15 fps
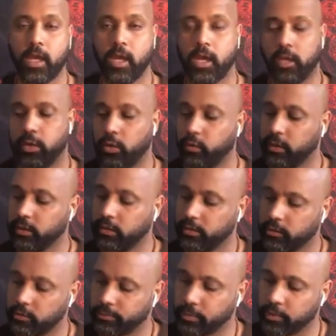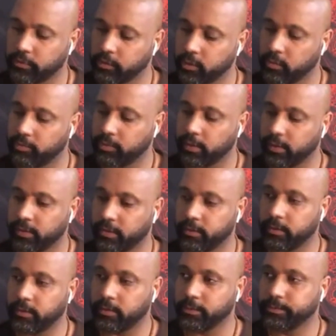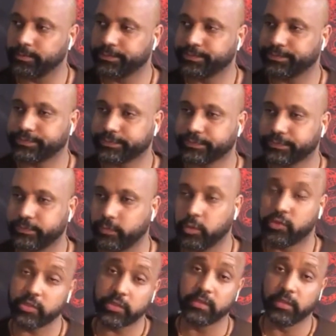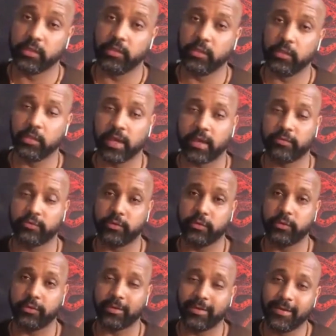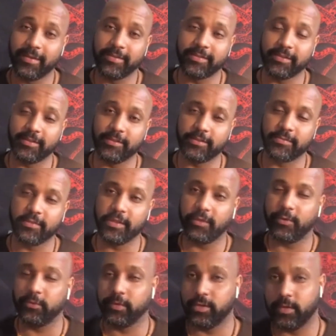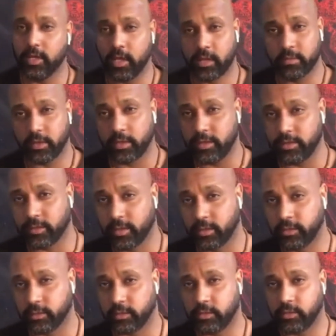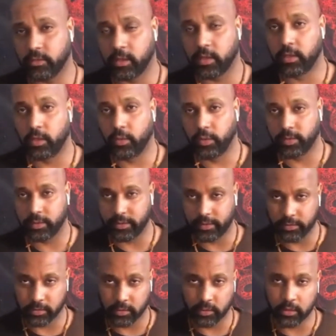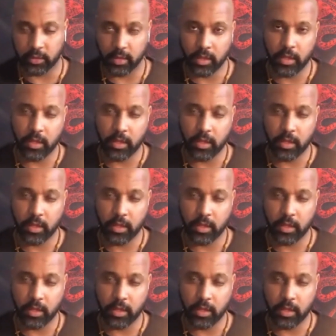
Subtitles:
they're both going to play. Well, she's going to know after seeing this video, right? But he's not going to know. Unknowingly, he's going to